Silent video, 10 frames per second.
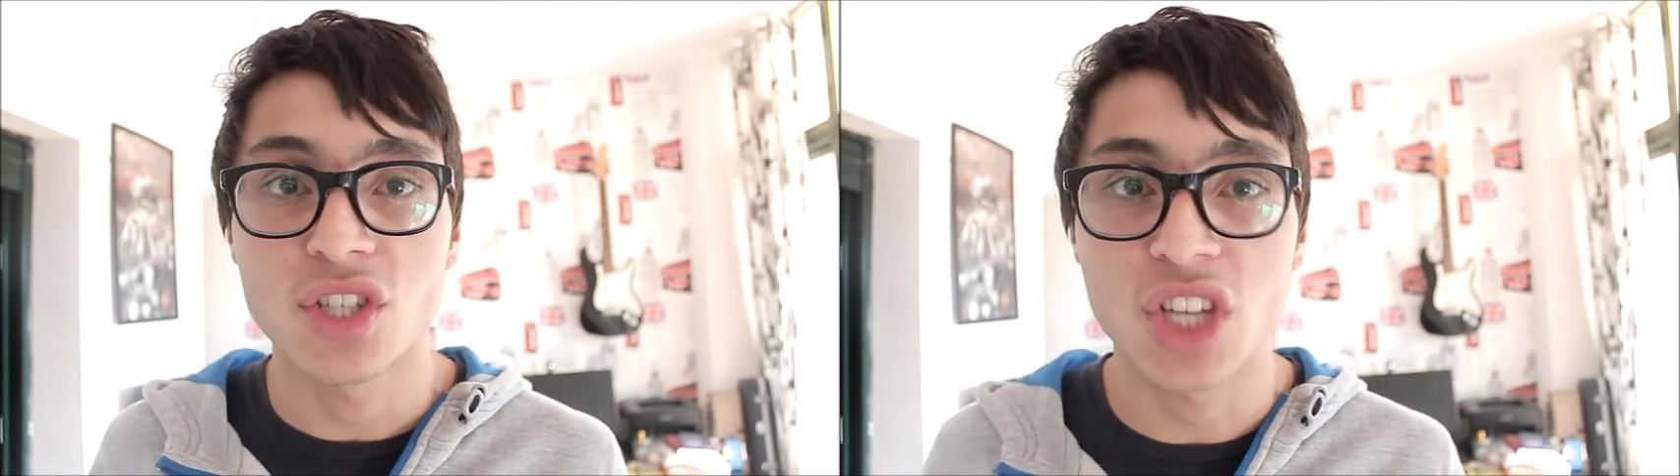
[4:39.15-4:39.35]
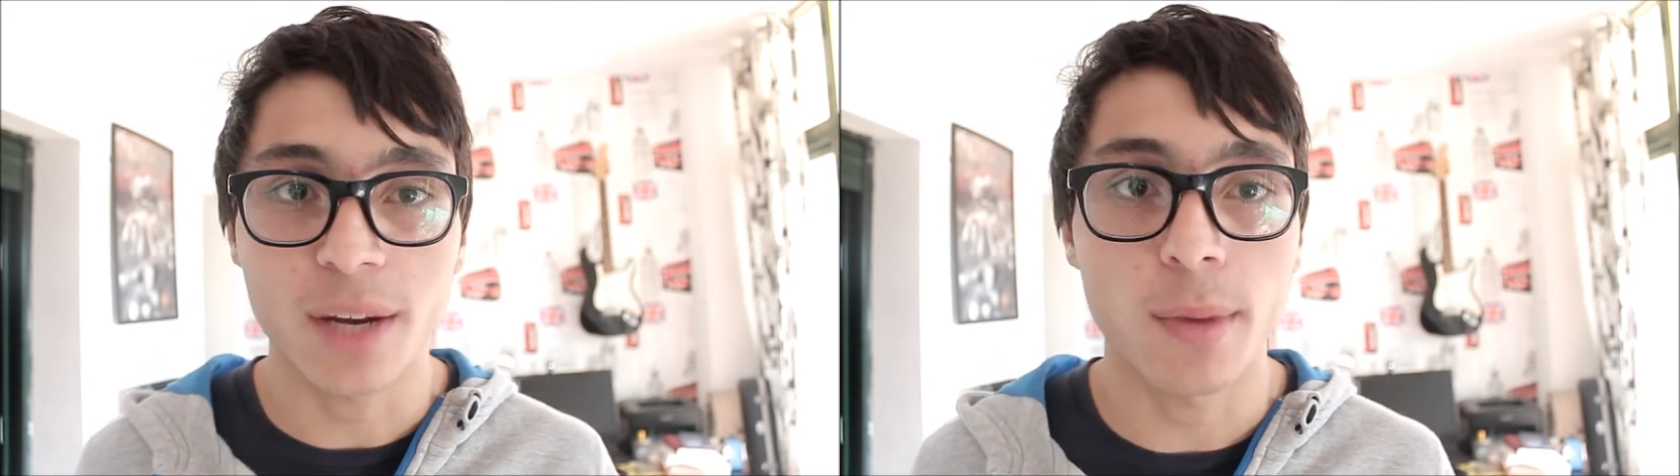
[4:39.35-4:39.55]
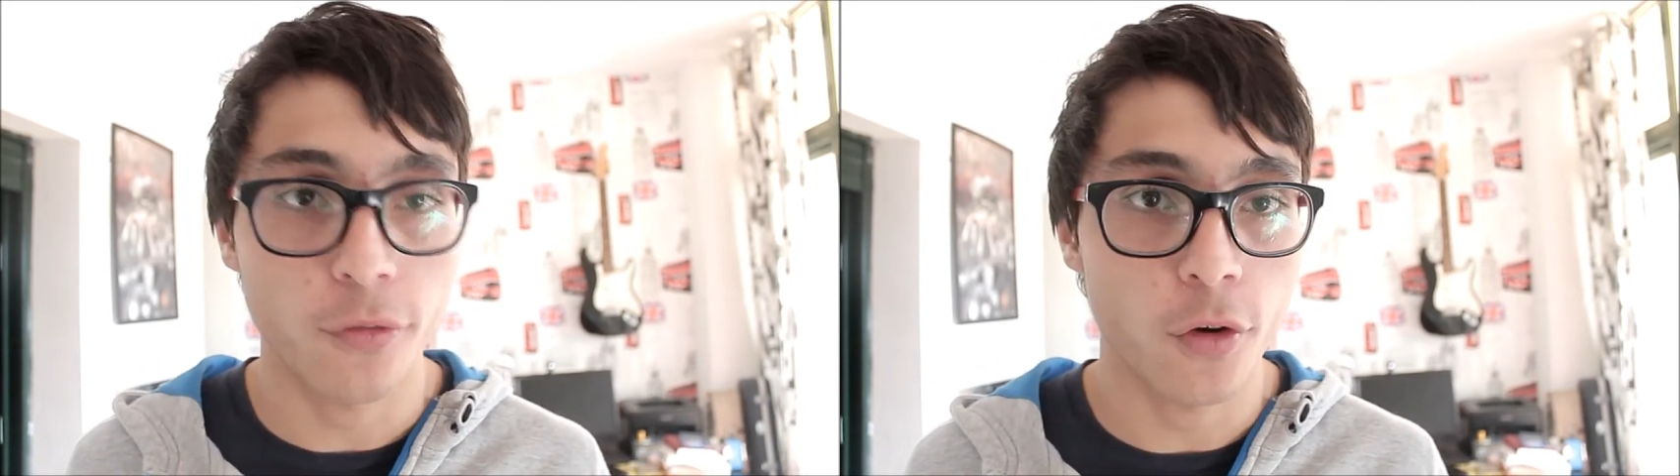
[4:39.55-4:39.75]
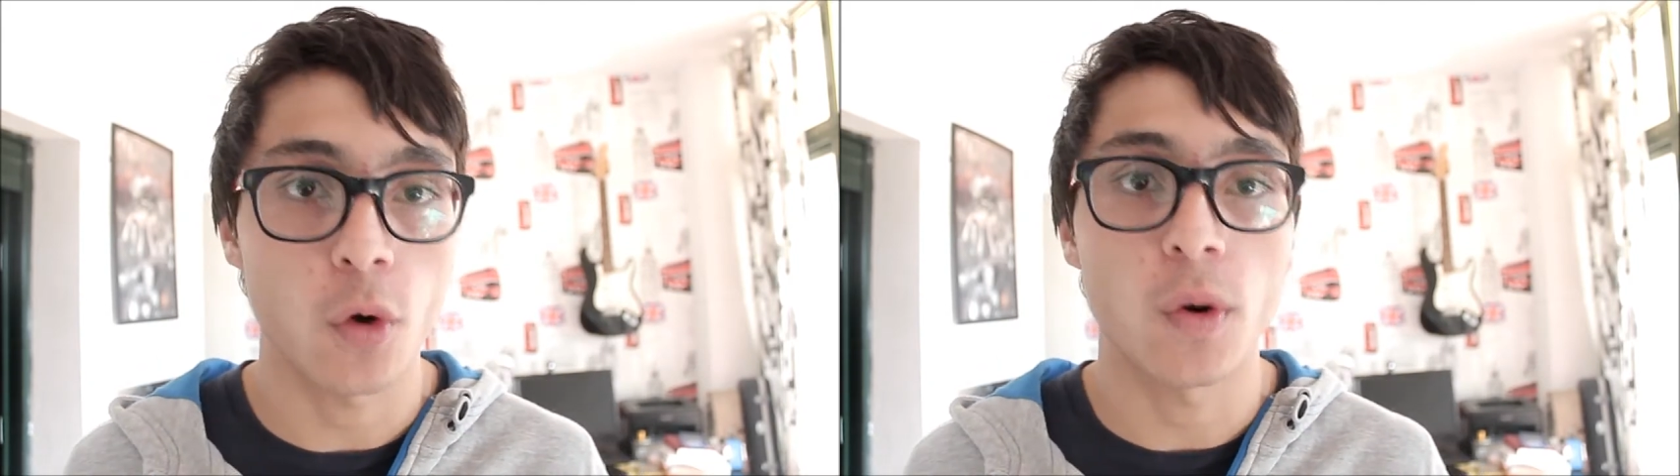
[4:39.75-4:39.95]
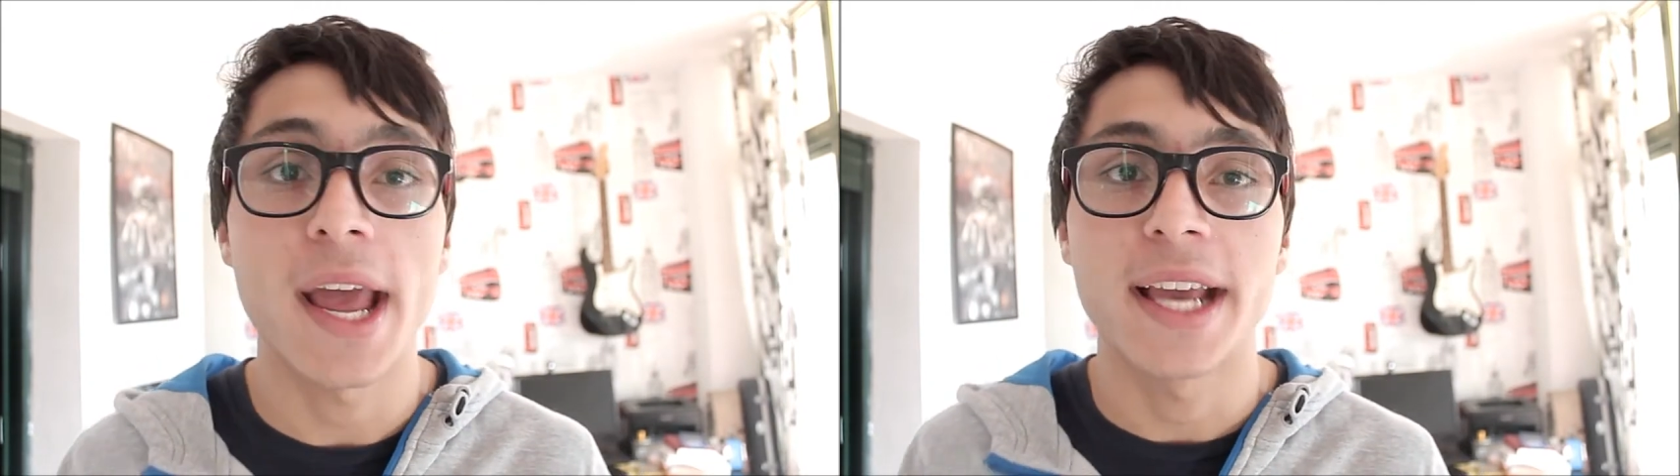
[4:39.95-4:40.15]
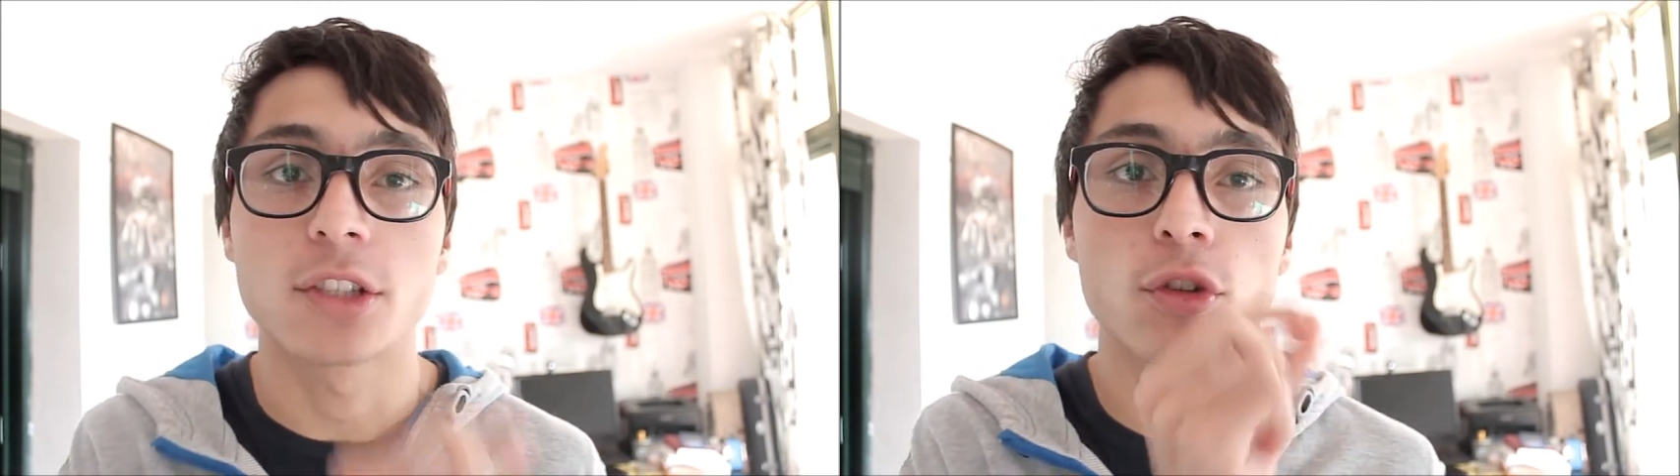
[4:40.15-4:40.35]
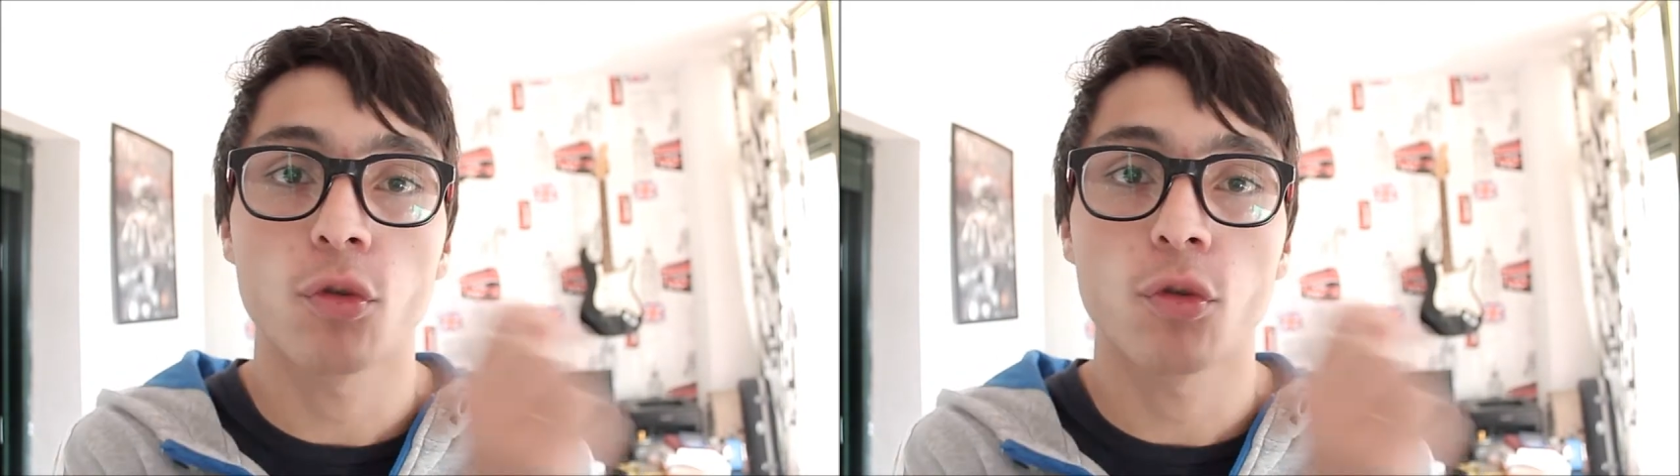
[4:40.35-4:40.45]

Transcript: check my phone, it's